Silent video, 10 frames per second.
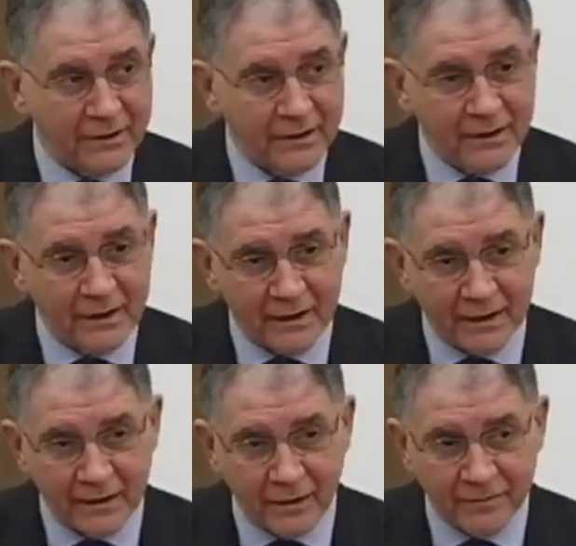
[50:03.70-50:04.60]
uh,
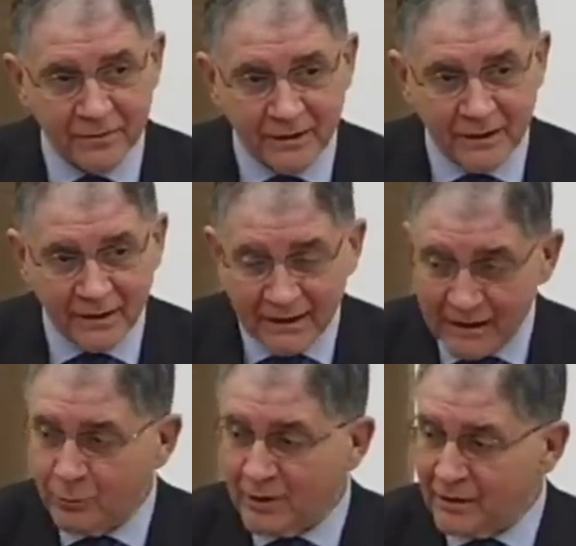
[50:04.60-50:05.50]
of the
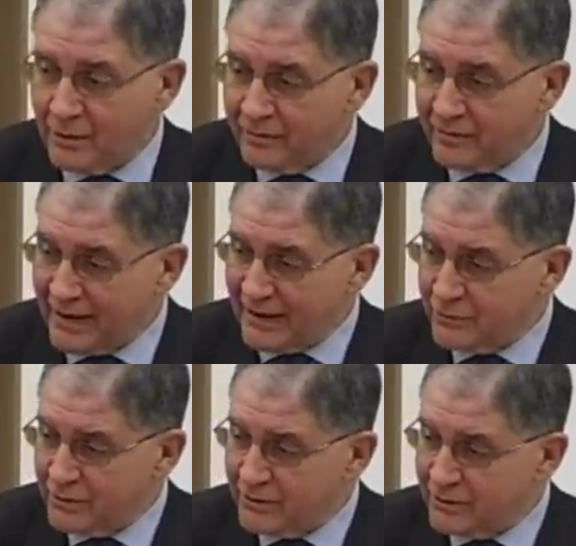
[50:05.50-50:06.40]
renewal of
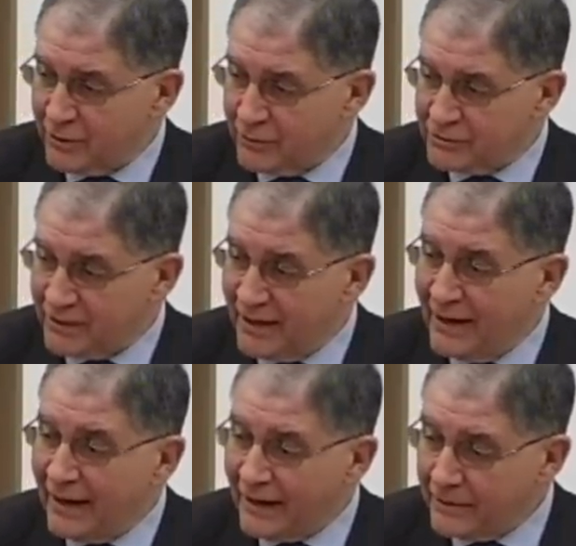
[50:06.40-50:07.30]
Catholic theology,
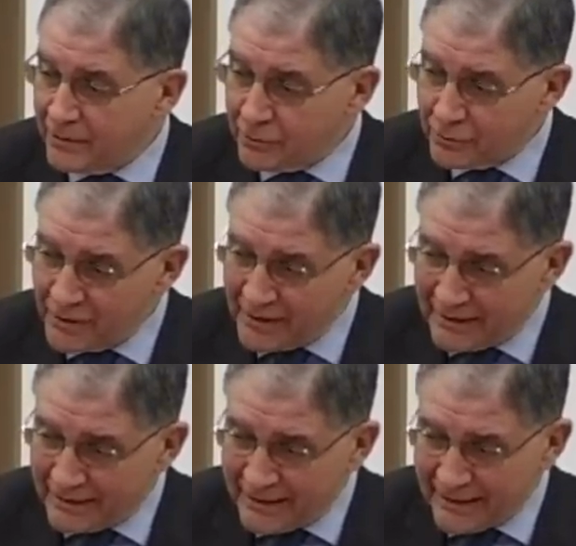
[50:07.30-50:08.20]
although
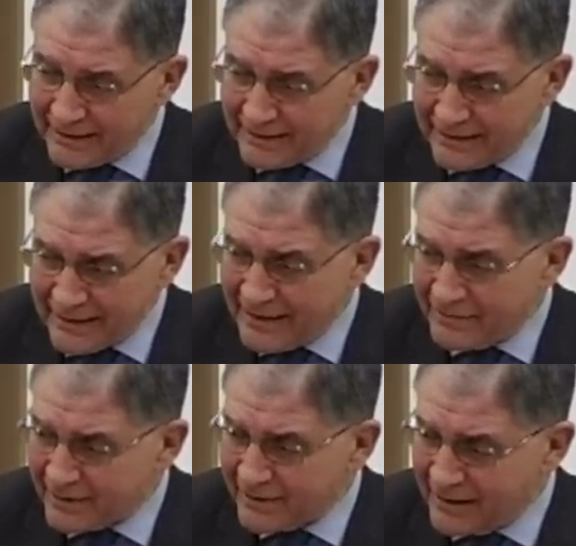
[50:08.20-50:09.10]
they
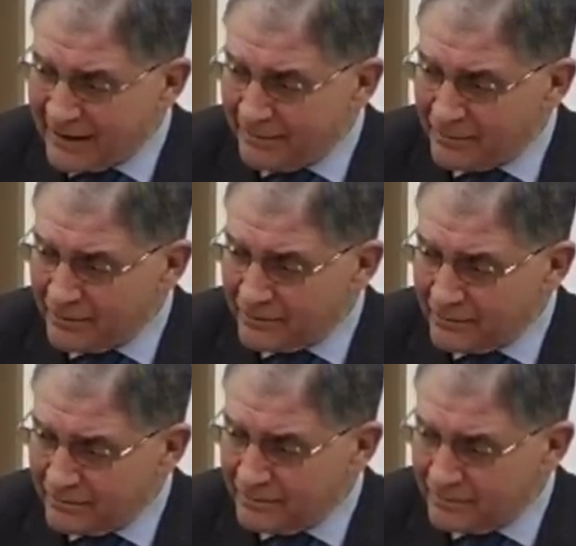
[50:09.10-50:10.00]
never came
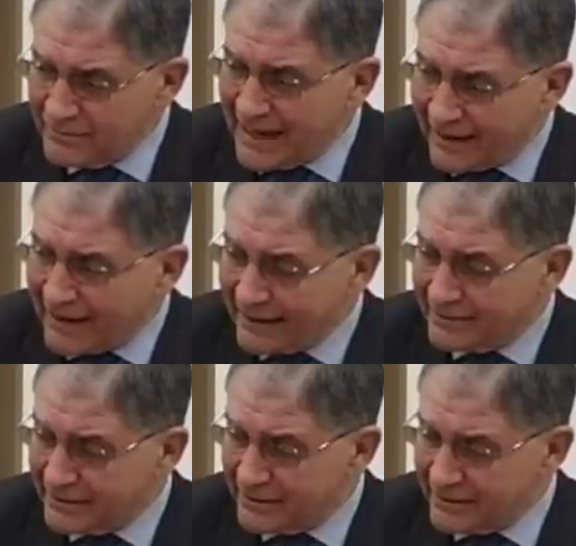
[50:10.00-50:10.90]

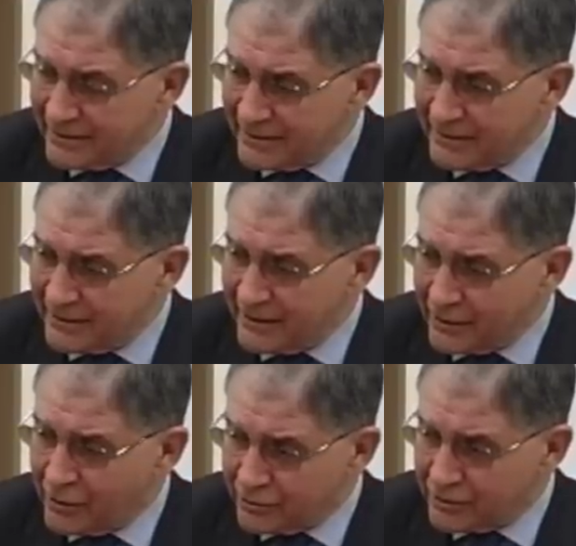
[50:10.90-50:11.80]
directly in
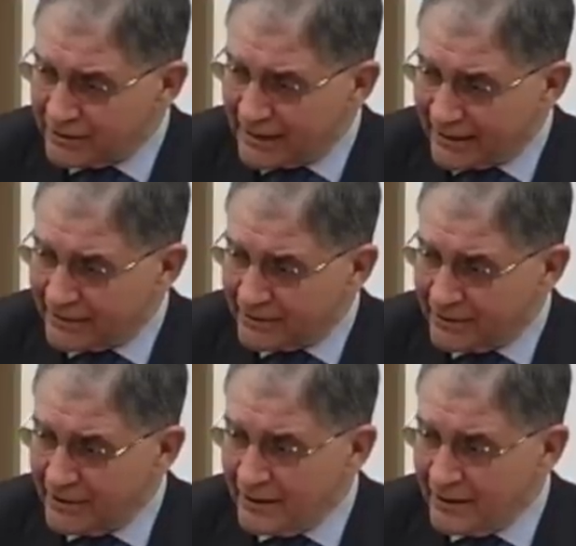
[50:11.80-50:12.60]
contact.